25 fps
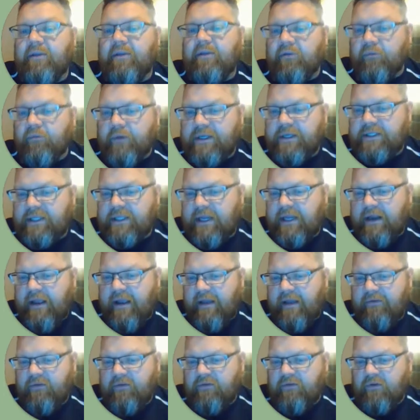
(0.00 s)
and the reason that I
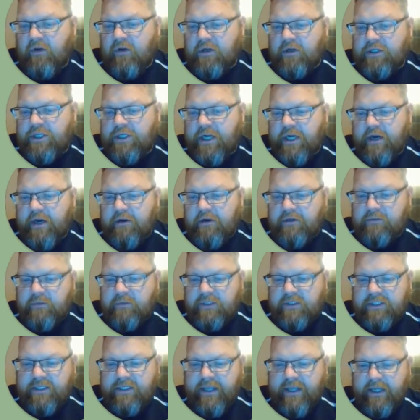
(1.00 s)
have you draw a chair is
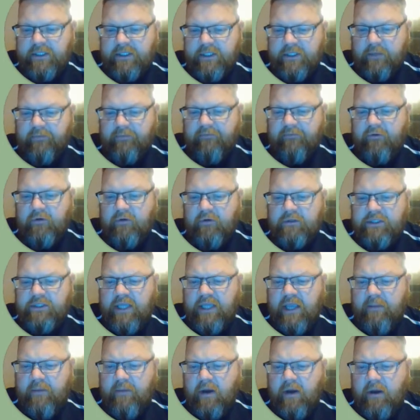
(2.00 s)
when SketchUp first
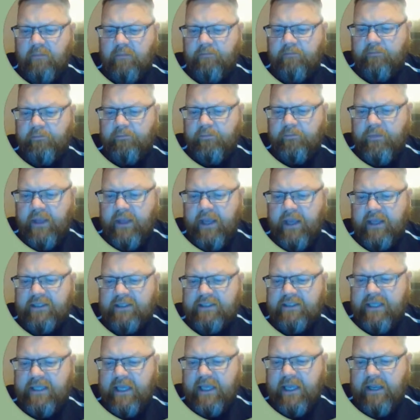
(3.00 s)
came up
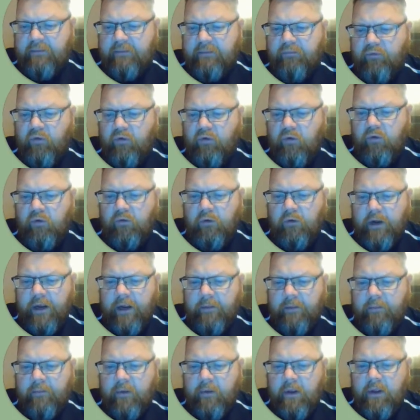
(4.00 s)
as a
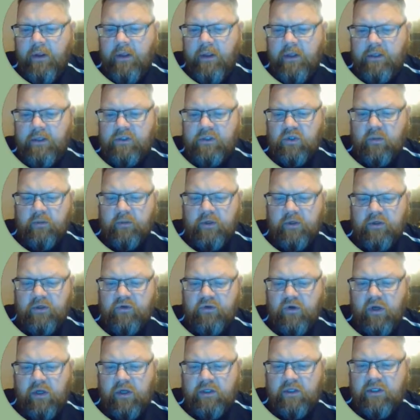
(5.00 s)
program. So I'm going to
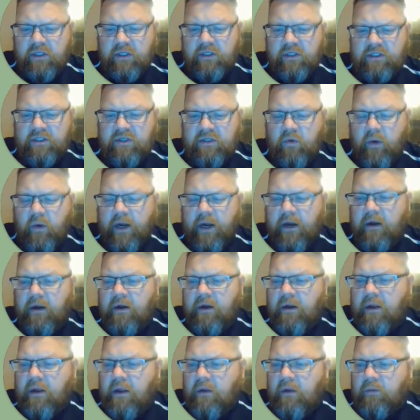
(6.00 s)
draw a square.
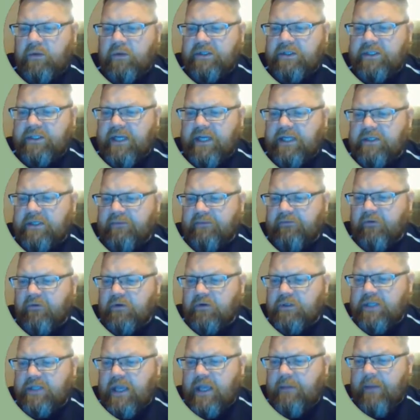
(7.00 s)
When SketchUp
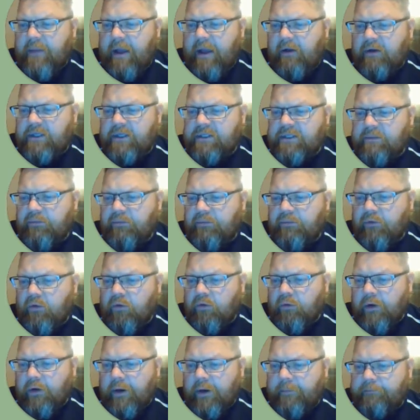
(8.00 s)
first came out as a
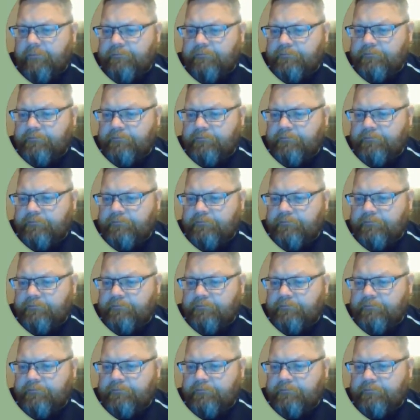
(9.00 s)
program,